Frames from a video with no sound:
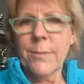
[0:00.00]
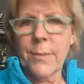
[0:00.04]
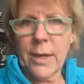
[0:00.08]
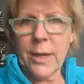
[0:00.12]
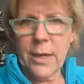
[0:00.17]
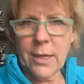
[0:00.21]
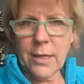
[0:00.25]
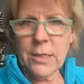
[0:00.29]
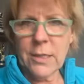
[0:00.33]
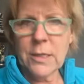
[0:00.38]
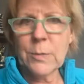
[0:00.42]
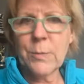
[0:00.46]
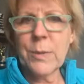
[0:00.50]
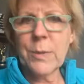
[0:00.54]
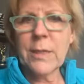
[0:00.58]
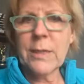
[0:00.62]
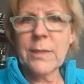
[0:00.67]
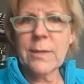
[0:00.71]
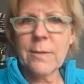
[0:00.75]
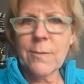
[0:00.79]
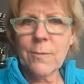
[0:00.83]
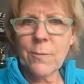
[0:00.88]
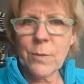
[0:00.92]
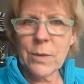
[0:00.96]
My
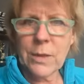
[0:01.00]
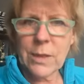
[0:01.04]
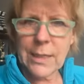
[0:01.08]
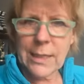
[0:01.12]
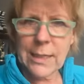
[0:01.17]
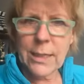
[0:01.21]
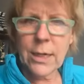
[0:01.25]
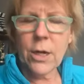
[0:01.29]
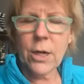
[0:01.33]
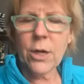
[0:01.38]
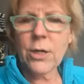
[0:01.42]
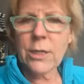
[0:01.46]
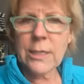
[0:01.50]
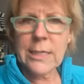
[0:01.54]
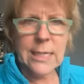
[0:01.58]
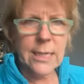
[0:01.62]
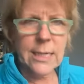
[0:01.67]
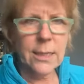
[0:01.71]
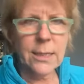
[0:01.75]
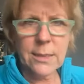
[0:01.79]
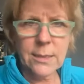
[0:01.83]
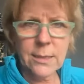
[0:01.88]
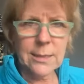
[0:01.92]
husband with the gardening